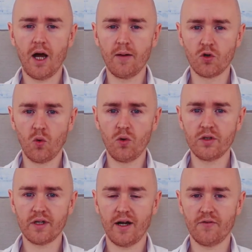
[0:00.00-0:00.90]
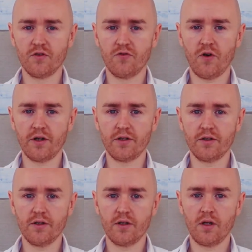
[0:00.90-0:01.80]
I'm going to have to
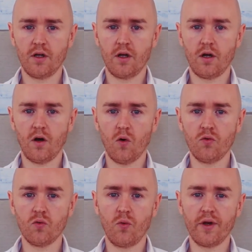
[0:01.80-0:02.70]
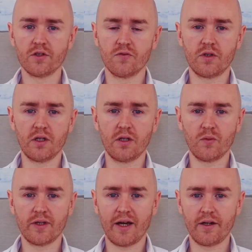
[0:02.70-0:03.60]
find other ways of dealing
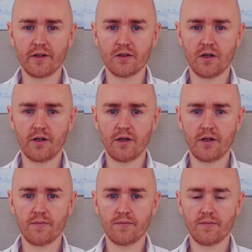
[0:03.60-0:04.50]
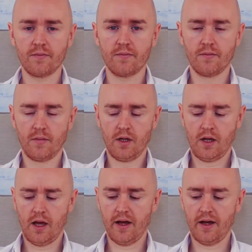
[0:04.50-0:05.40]
with that anxiety.
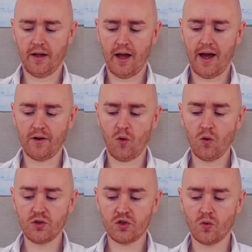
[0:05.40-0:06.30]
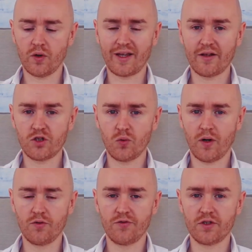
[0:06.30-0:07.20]
And also, it gets you
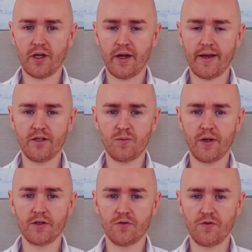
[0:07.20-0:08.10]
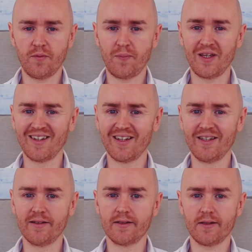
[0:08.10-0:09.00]
out of a headspace of being
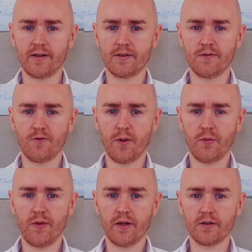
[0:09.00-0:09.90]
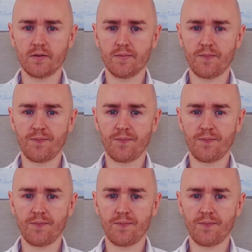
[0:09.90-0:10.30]
indecisive about things.